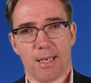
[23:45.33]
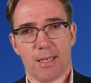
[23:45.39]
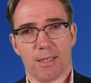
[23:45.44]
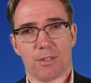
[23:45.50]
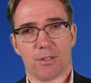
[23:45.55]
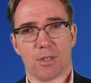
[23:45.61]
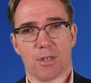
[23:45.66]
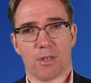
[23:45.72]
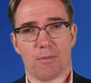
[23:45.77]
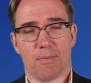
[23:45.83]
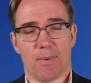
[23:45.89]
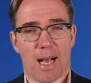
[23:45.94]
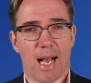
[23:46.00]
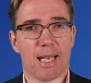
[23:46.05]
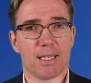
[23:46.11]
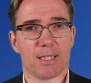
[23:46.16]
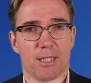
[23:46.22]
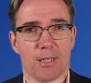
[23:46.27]
So
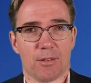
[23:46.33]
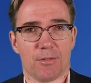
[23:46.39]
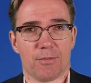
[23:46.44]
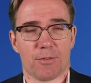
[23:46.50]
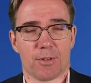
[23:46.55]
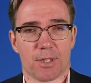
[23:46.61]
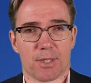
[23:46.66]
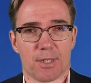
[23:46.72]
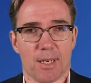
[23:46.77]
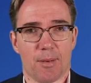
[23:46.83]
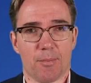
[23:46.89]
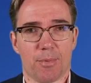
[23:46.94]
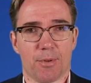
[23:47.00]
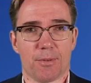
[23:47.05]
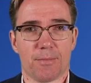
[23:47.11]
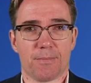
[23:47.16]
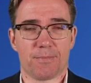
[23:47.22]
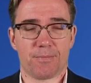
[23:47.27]
ASEAN, for
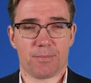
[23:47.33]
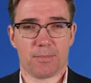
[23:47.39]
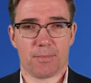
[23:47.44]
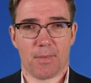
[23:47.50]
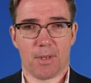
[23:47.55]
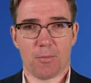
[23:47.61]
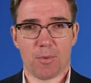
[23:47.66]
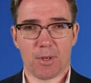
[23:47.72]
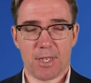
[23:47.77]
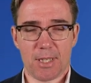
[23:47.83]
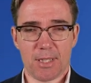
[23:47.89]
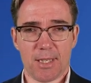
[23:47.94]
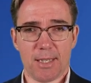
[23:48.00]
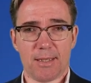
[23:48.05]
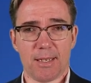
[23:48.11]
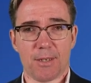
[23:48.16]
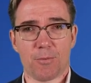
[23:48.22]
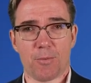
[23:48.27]
example, what is
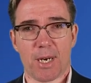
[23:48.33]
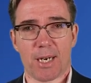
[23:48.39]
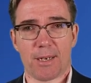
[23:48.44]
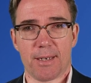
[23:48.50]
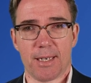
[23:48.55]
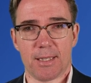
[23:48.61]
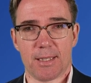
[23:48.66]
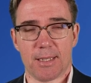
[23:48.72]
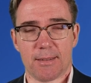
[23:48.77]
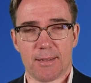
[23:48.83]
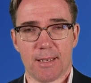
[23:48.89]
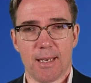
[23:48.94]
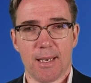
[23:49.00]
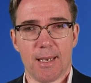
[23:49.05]
it and where is it?